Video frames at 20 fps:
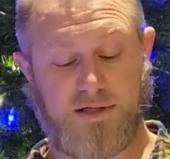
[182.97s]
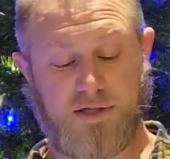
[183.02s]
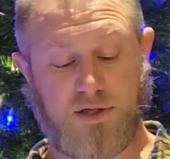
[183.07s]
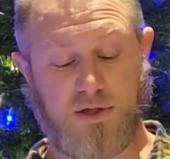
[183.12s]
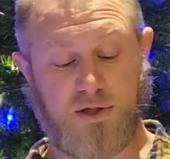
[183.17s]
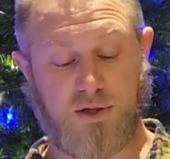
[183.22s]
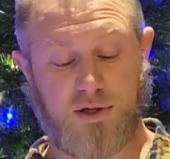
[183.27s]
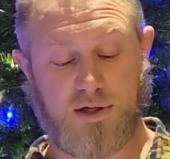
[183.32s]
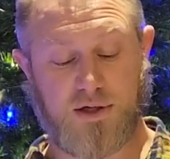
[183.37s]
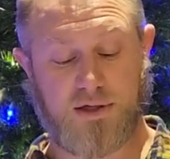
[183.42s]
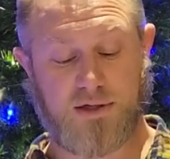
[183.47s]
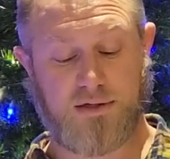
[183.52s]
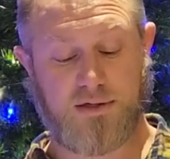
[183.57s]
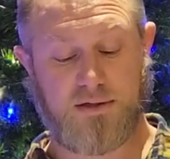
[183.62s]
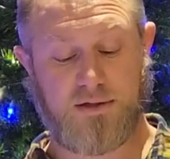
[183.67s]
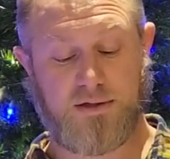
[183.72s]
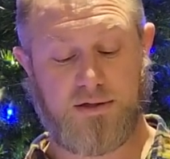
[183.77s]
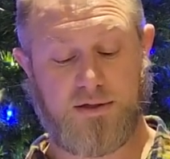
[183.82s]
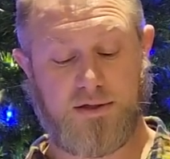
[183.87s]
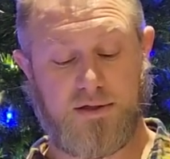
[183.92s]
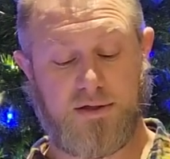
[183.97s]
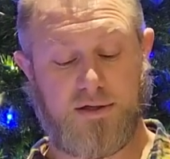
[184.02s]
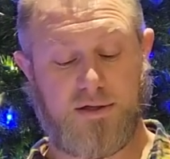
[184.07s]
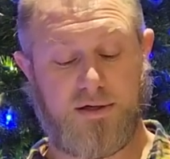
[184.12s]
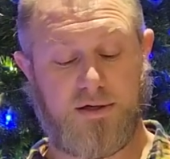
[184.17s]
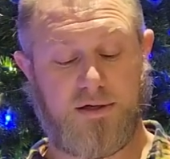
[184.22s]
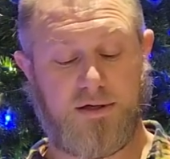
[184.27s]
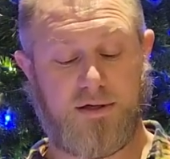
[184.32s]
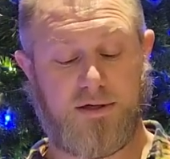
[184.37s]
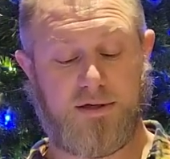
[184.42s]
to learn,
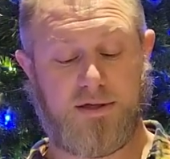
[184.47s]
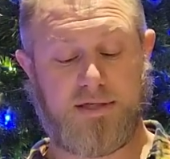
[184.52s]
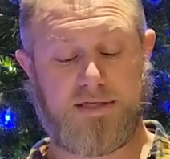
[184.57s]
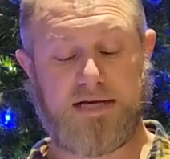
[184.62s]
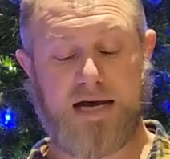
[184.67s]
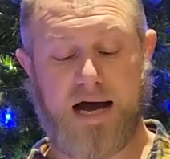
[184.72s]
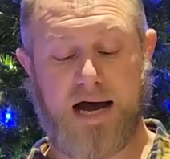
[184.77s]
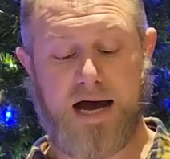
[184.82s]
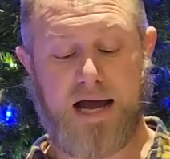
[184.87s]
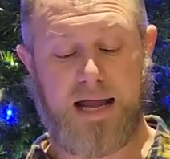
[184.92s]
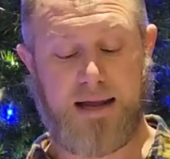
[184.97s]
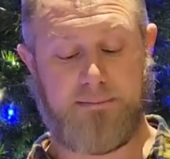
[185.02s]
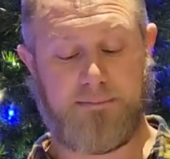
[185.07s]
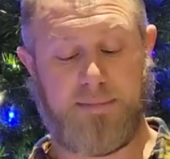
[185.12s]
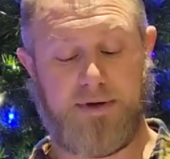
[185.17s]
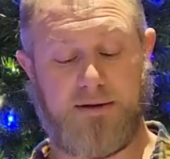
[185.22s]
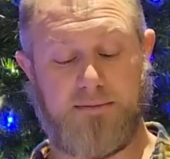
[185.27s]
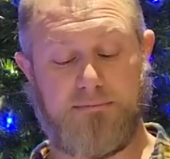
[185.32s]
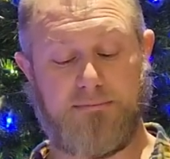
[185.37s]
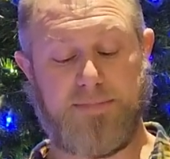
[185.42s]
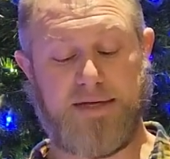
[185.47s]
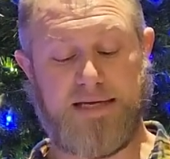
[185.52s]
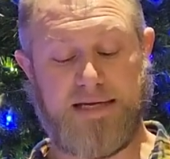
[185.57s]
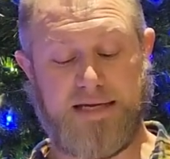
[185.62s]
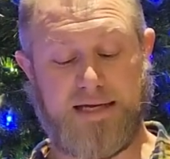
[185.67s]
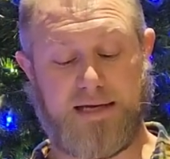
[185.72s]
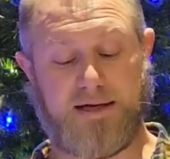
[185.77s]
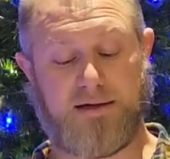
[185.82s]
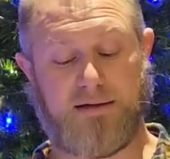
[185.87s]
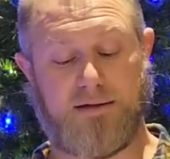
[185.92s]
the time
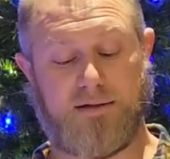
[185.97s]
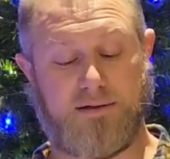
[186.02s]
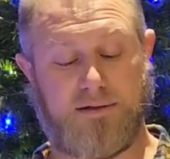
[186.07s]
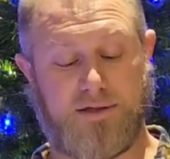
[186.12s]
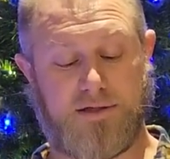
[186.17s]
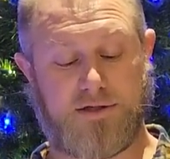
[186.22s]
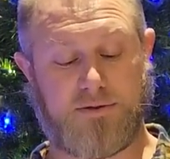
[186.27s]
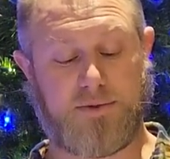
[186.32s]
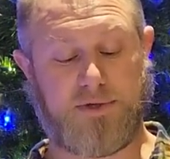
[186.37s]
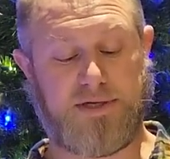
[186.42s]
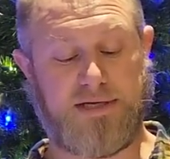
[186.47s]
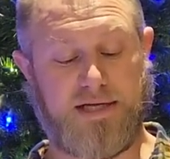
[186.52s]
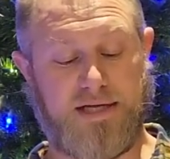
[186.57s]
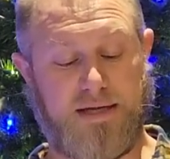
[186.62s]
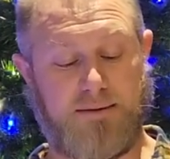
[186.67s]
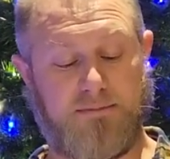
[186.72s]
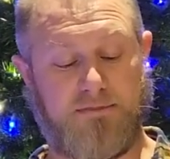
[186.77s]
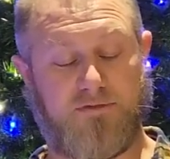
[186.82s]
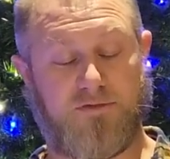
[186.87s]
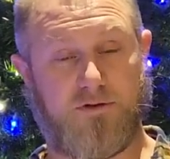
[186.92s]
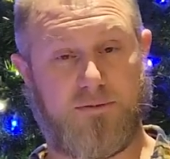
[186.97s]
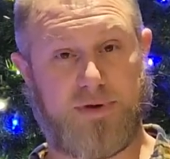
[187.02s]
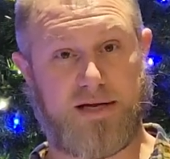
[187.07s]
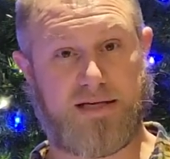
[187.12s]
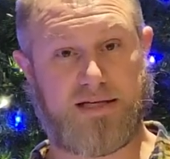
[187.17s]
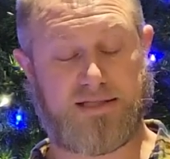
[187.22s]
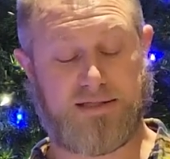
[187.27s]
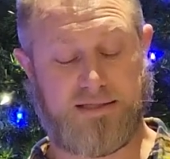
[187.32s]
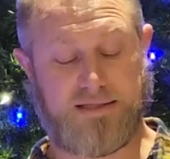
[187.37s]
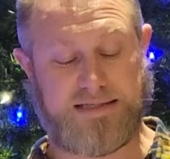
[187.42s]
being to redeem from
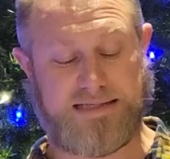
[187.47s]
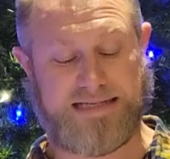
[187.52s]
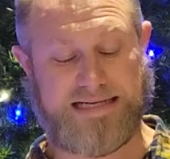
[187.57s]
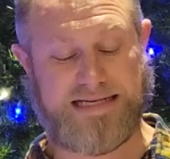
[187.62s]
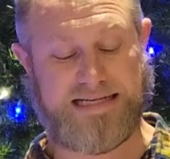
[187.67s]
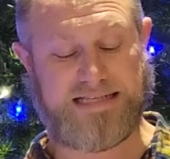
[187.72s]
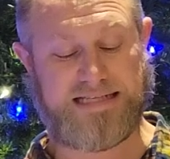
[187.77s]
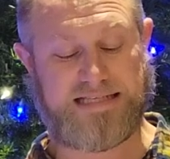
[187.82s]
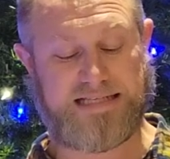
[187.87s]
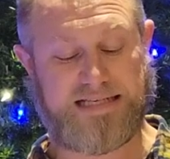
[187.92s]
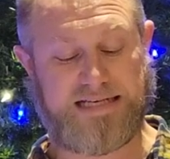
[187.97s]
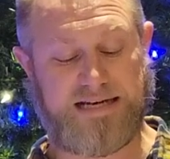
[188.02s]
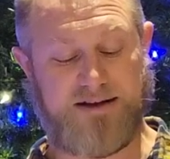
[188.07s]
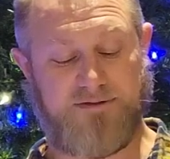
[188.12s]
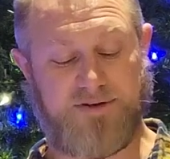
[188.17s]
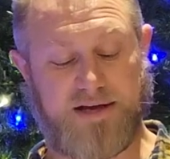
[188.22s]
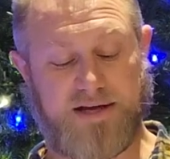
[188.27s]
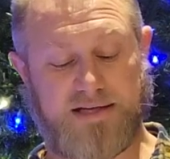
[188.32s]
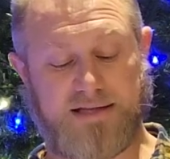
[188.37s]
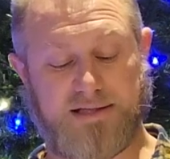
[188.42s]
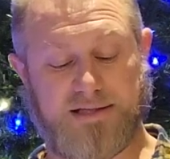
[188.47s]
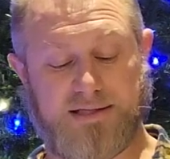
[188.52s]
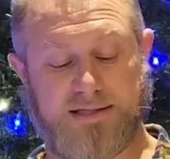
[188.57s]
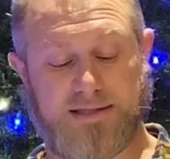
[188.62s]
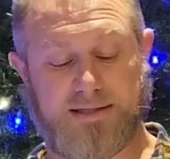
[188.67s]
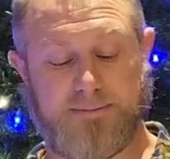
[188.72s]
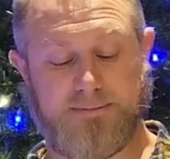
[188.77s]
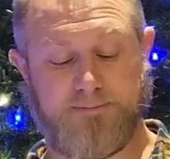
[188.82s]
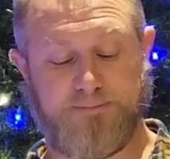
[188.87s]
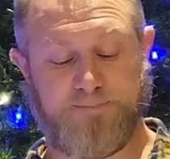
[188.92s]

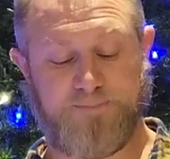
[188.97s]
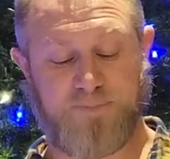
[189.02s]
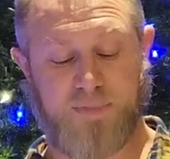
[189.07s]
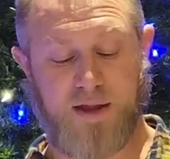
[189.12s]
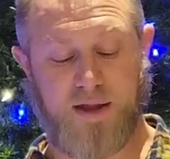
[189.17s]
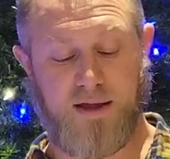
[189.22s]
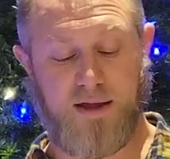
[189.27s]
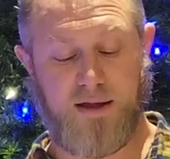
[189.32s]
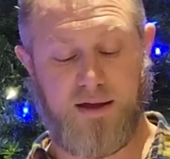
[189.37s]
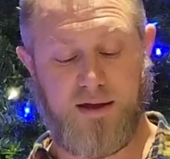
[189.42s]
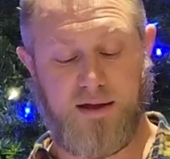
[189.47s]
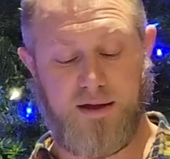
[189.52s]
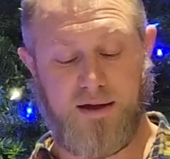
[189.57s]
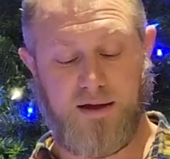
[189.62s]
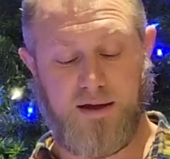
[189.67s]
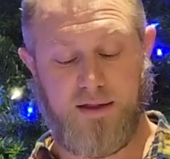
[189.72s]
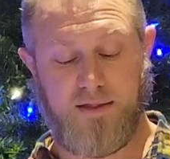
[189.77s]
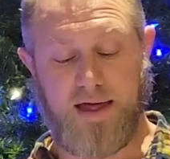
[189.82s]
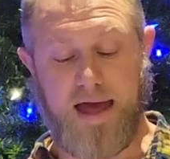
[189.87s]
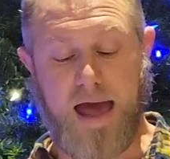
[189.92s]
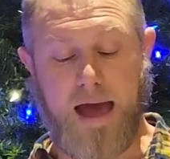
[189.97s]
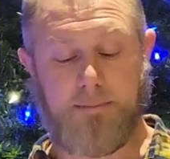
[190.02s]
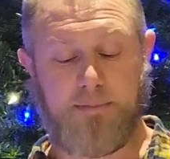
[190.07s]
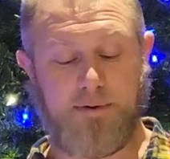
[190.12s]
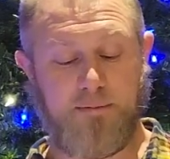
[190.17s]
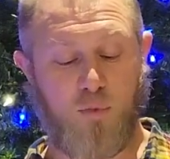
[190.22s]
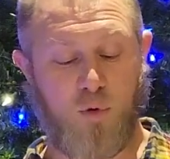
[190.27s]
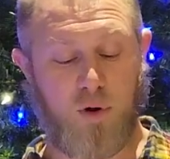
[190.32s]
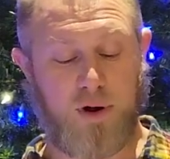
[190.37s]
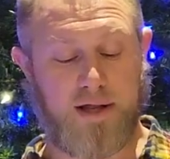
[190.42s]
insignificance. The
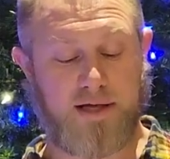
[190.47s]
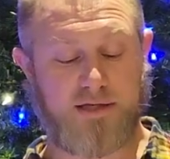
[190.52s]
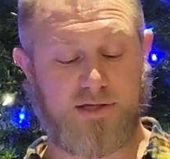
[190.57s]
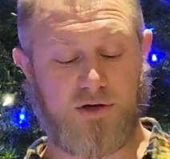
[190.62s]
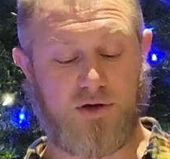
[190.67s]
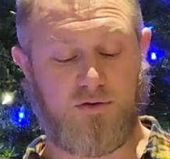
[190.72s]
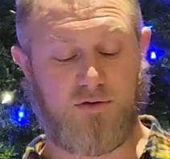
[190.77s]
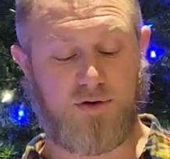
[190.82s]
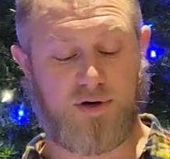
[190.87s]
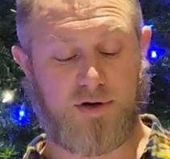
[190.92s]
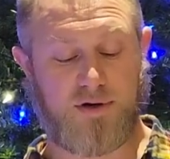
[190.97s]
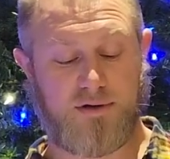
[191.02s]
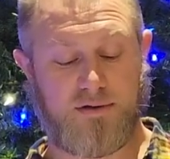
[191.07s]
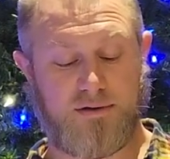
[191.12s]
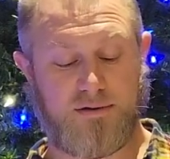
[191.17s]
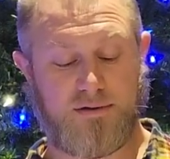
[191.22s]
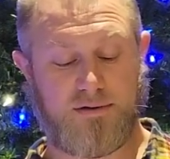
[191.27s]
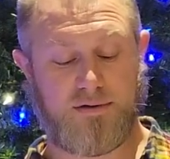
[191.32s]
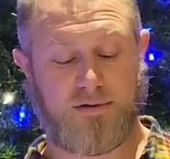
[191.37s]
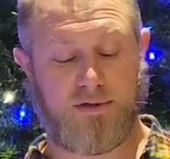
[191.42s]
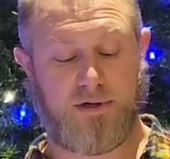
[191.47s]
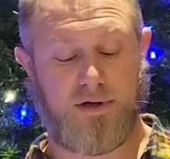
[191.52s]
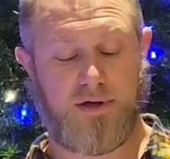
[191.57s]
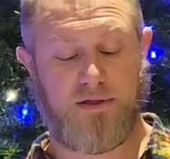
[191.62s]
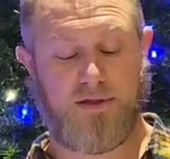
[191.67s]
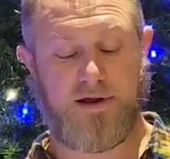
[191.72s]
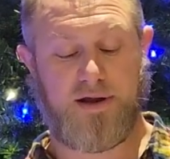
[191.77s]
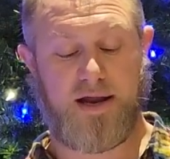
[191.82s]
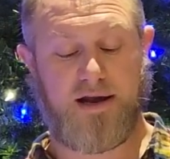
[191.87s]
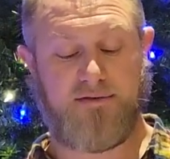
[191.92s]
happy morning is over,
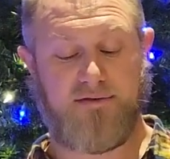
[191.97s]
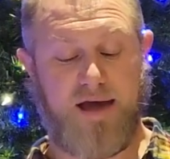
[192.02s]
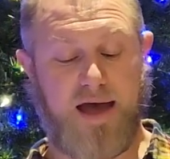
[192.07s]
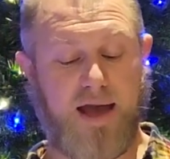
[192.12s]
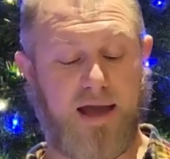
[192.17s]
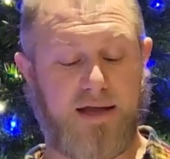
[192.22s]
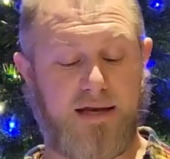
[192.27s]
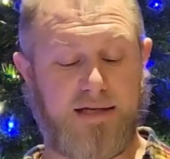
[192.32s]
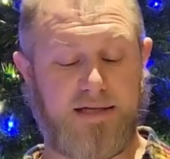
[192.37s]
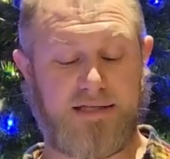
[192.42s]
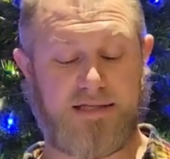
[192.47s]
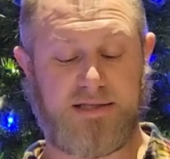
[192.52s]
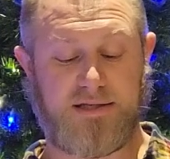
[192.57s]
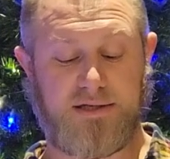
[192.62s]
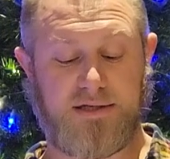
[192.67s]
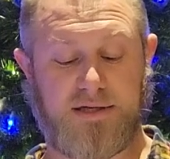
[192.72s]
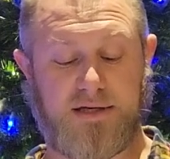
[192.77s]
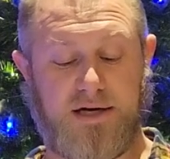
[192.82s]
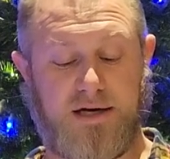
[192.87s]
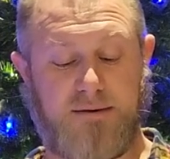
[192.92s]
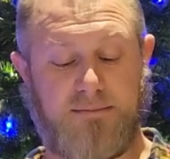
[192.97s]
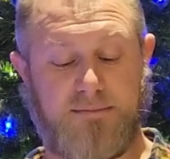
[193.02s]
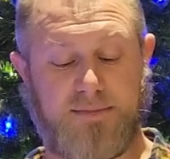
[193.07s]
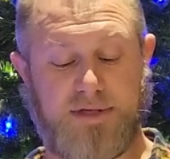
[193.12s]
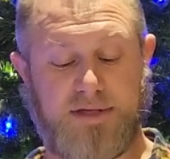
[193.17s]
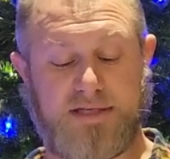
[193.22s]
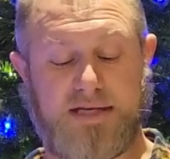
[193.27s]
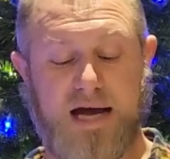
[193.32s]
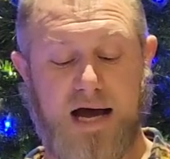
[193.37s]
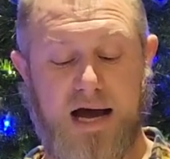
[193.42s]
the night of agony still to come.
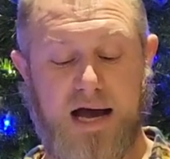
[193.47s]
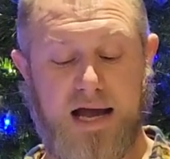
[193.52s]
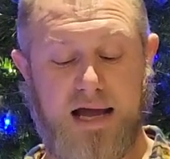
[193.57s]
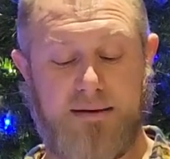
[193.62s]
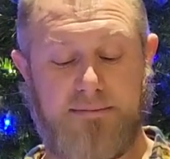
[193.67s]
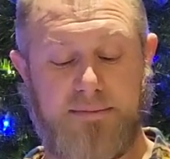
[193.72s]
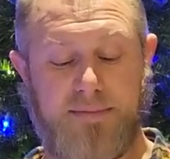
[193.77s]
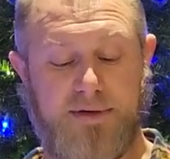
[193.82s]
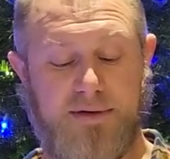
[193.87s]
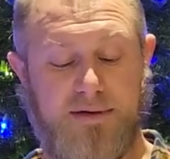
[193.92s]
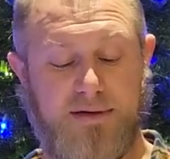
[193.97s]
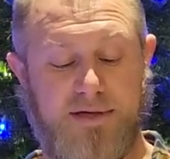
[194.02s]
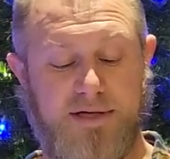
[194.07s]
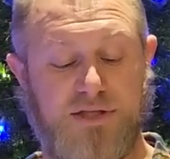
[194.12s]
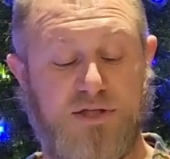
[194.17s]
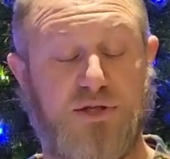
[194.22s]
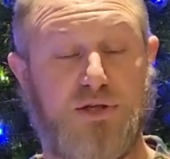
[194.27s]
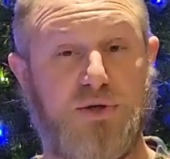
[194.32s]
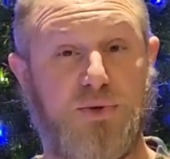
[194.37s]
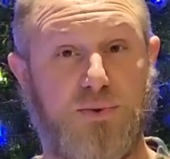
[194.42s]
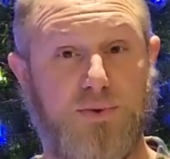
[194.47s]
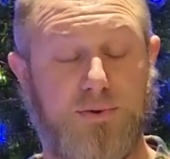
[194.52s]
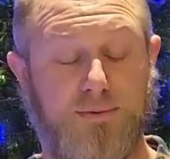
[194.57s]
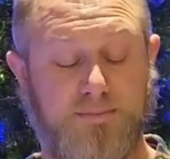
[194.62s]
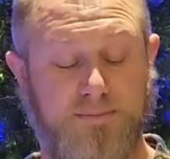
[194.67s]
The time is new,